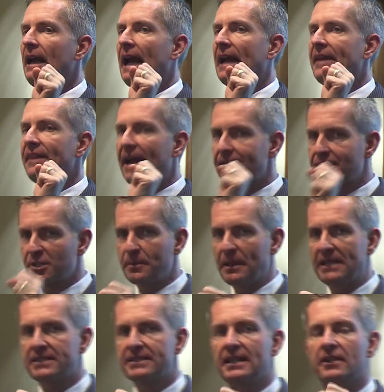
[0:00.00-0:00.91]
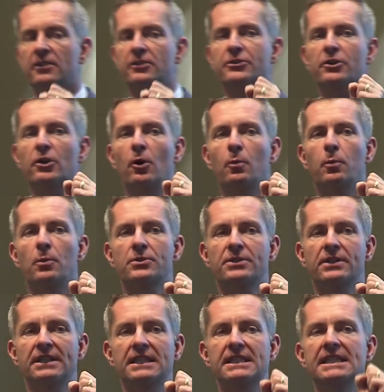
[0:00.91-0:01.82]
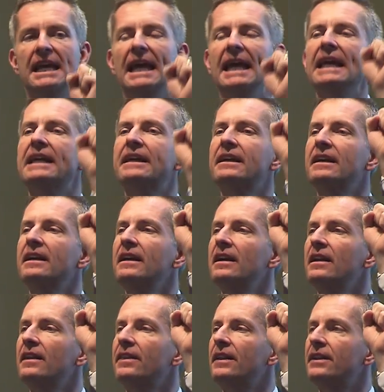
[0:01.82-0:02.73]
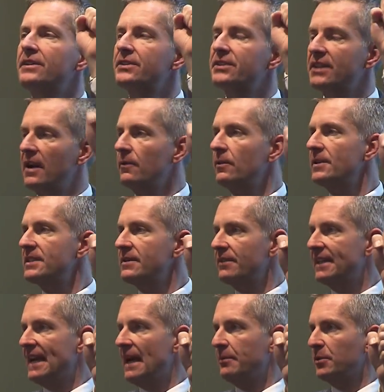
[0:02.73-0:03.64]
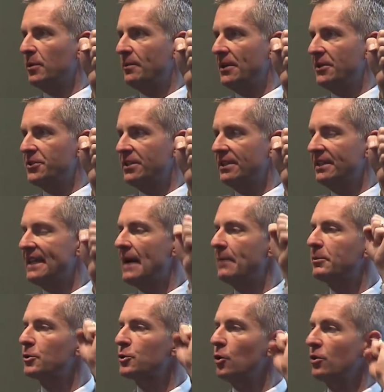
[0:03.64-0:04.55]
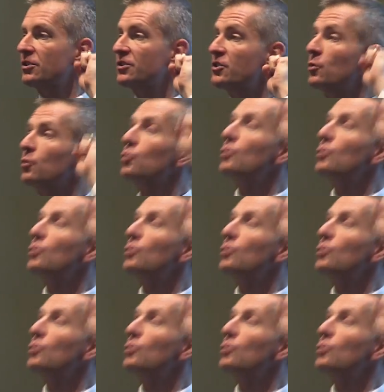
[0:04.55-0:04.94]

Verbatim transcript: And that space telescope was going to take the discoveries of the Kepler mission. Kepler told us the